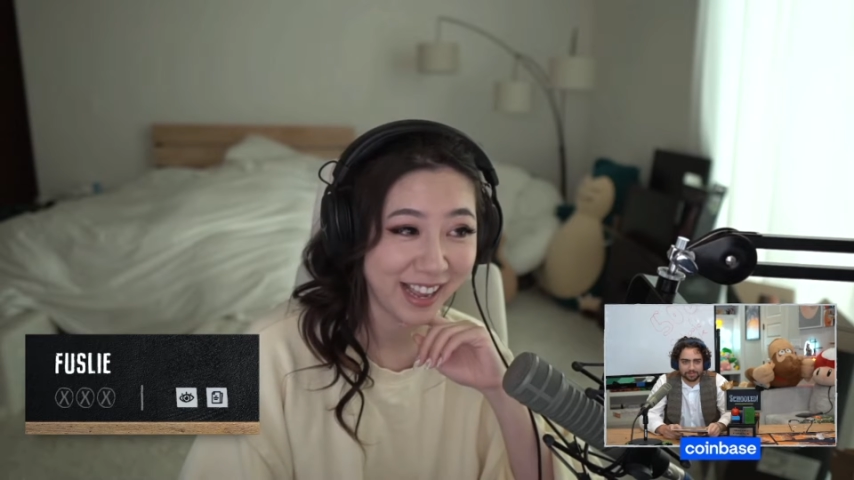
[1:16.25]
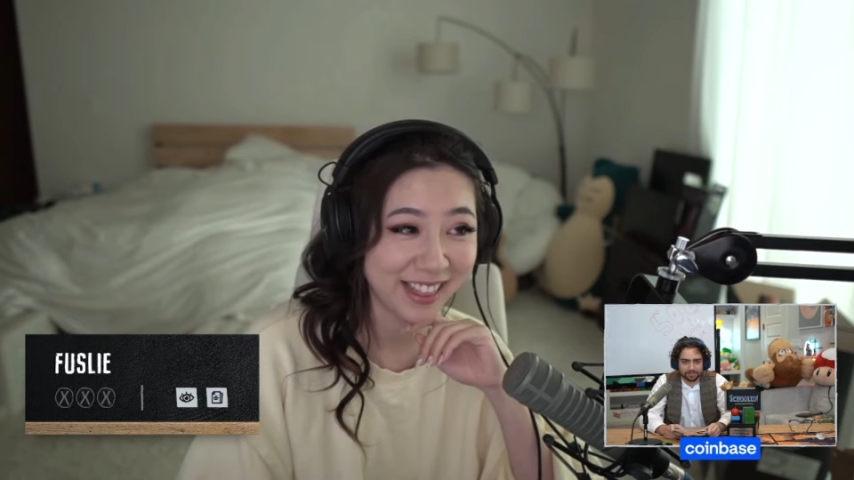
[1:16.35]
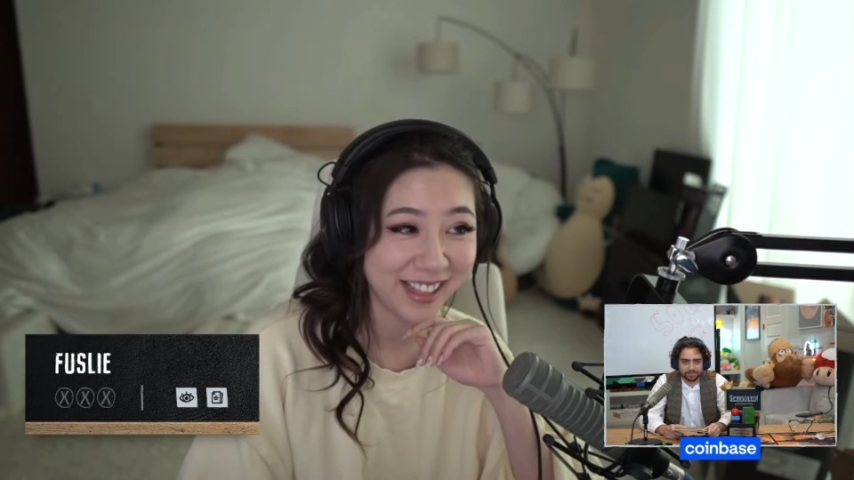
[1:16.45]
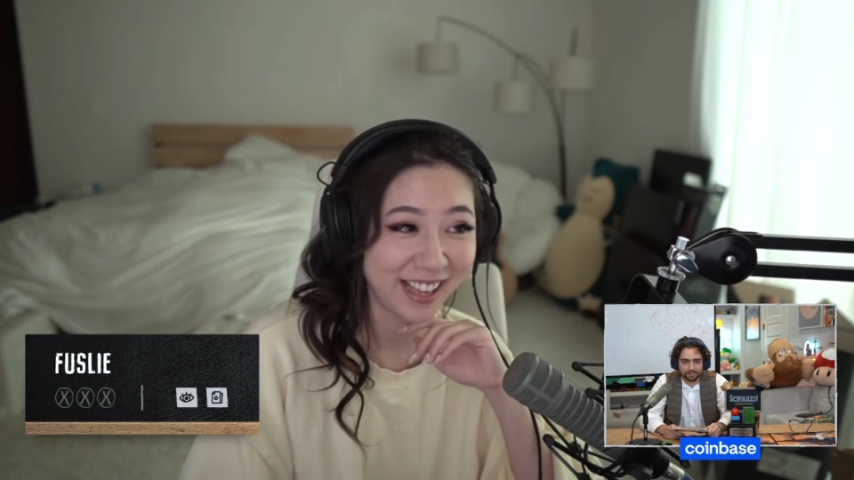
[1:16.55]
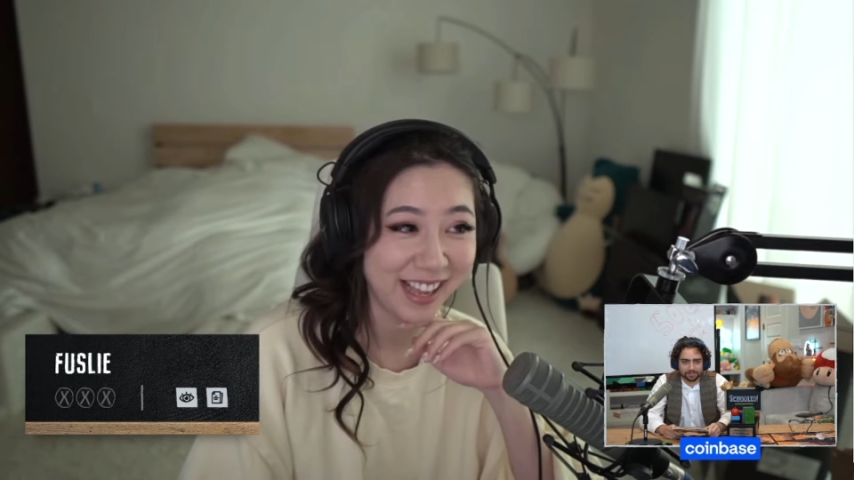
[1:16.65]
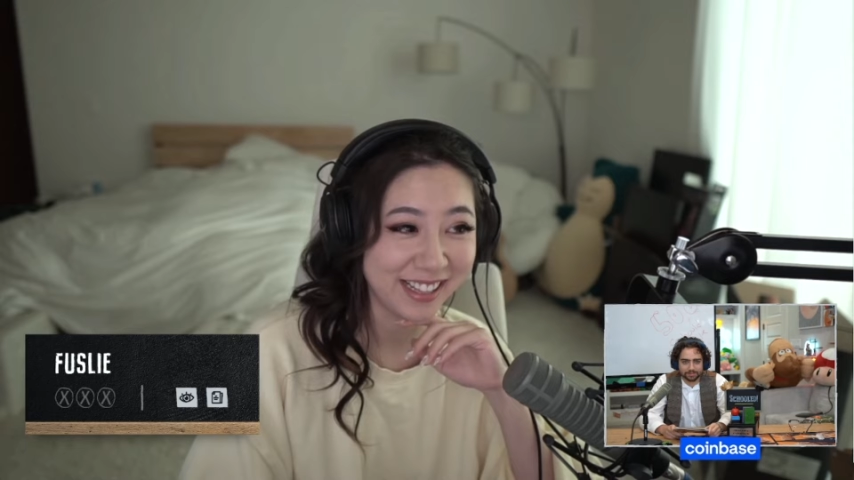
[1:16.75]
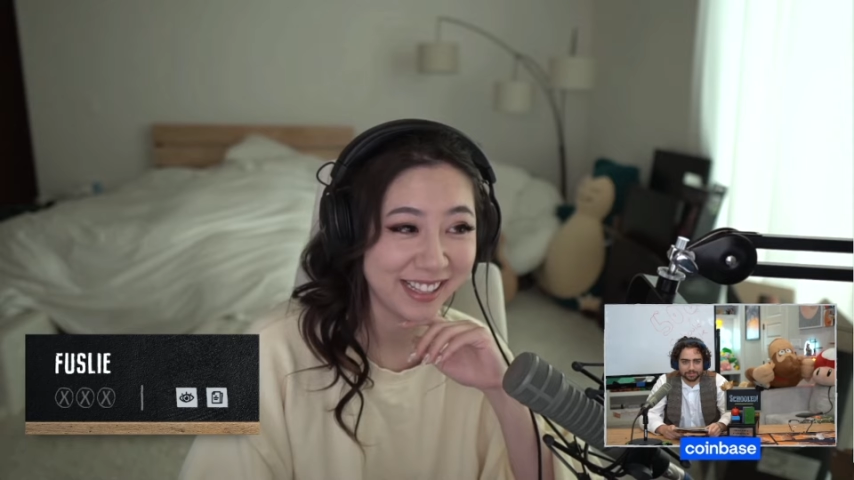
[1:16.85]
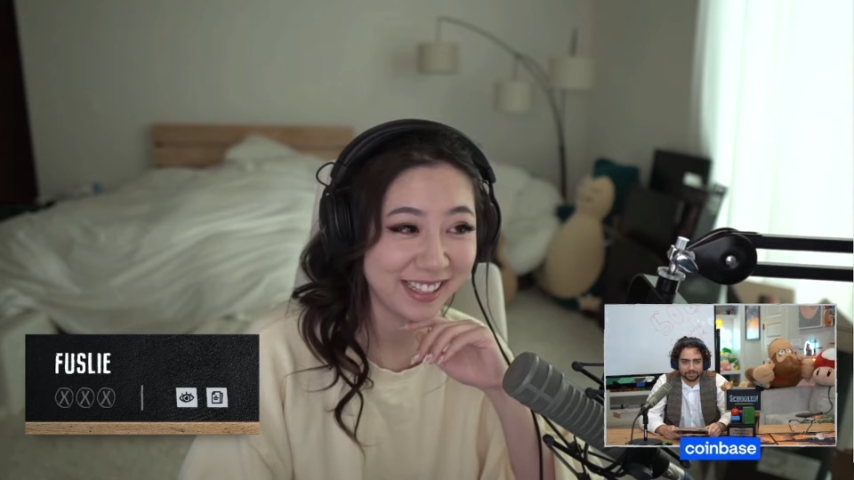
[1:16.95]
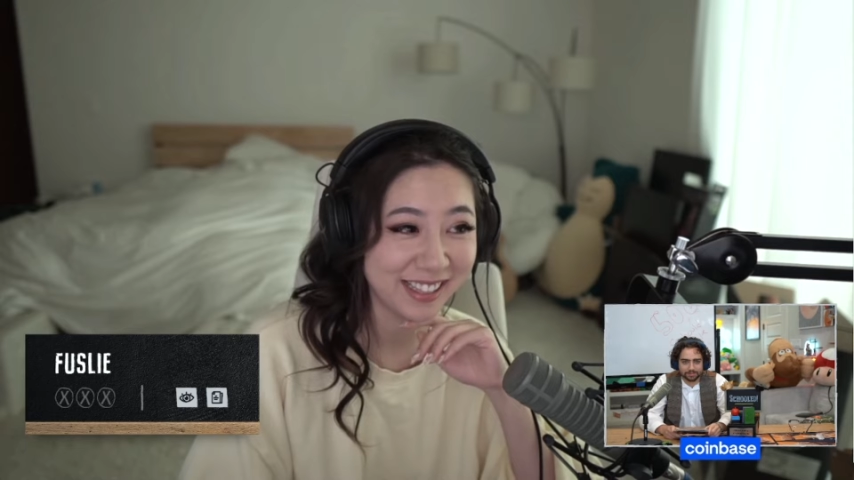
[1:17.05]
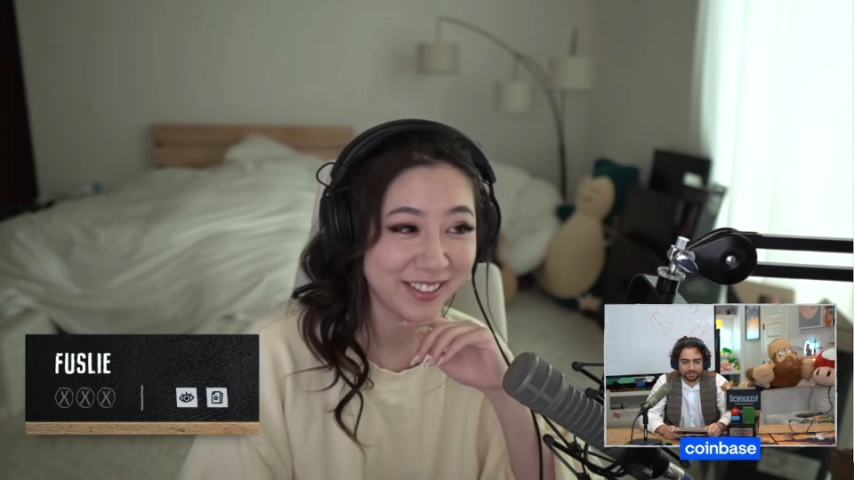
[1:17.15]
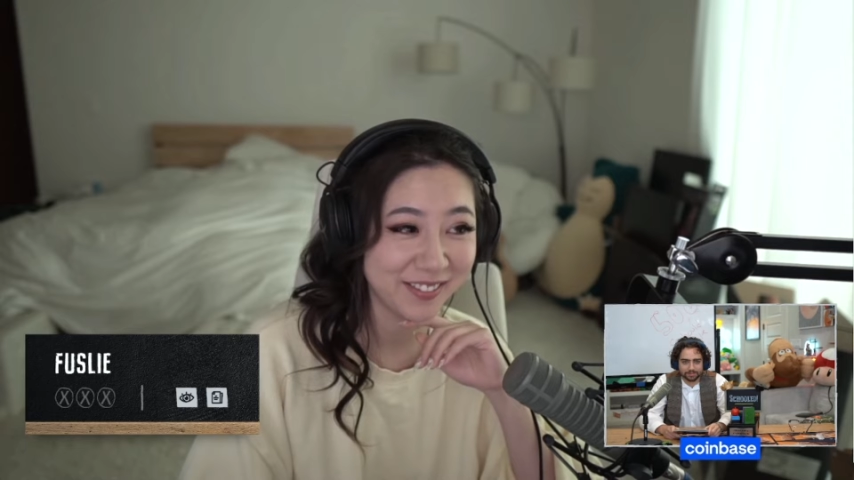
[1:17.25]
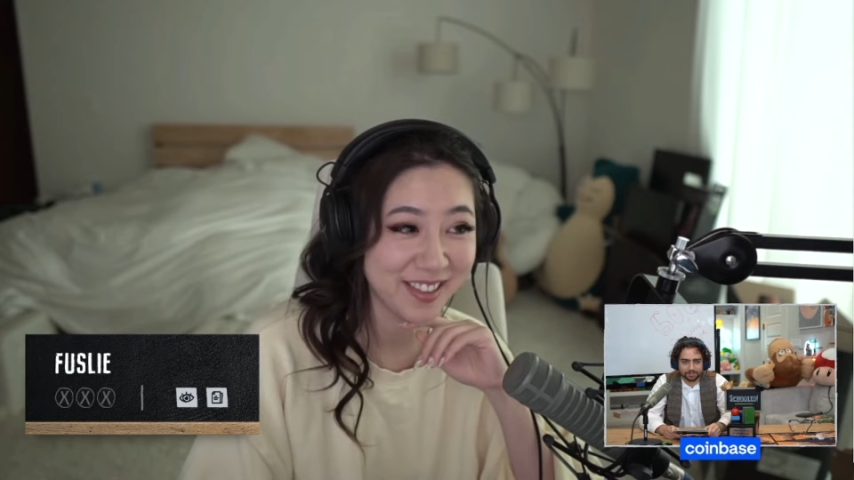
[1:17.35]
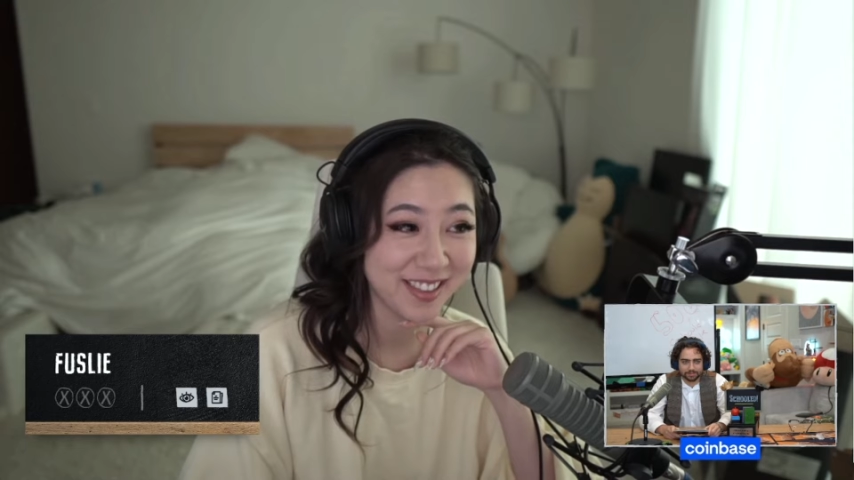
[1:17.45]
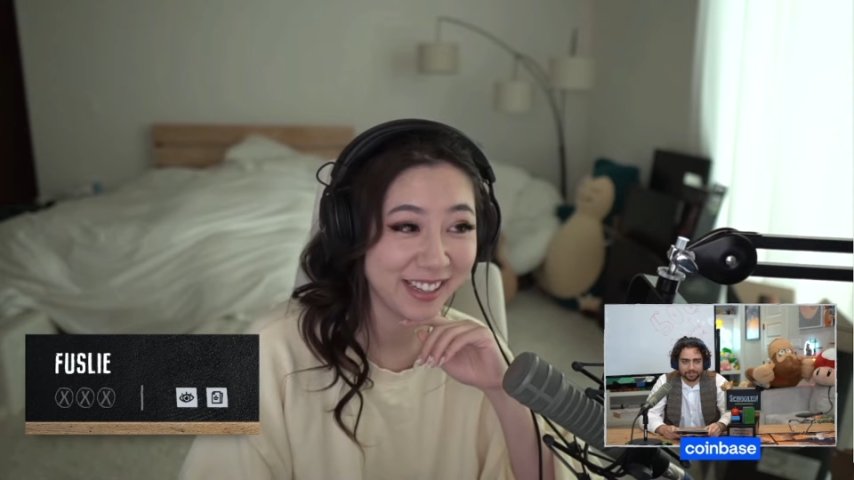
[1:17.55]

Like I thought I did too much